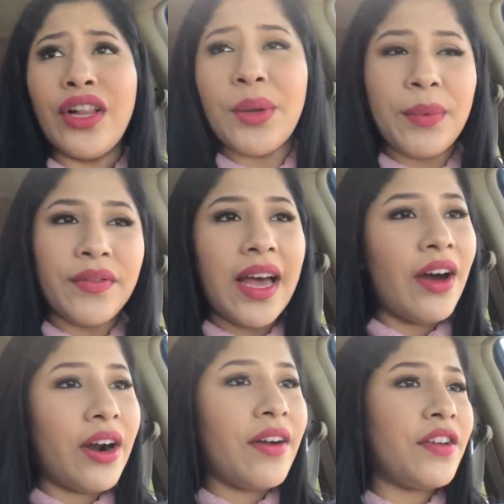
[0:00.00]
clip of
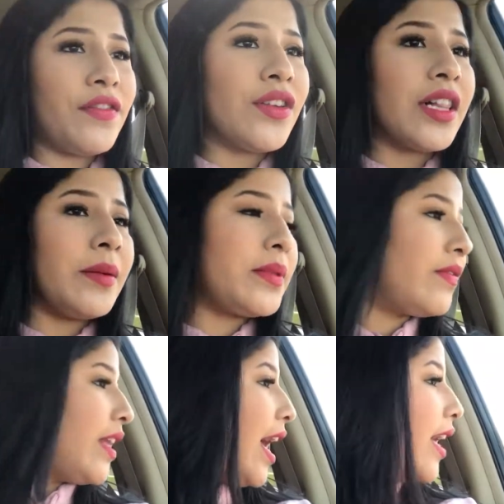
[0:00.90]
that, or I have a few clips
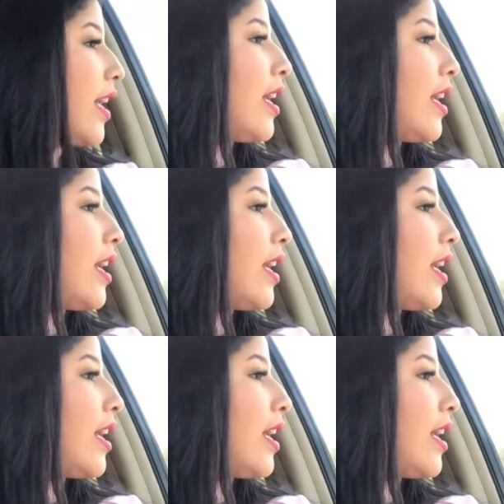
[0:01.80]
of that.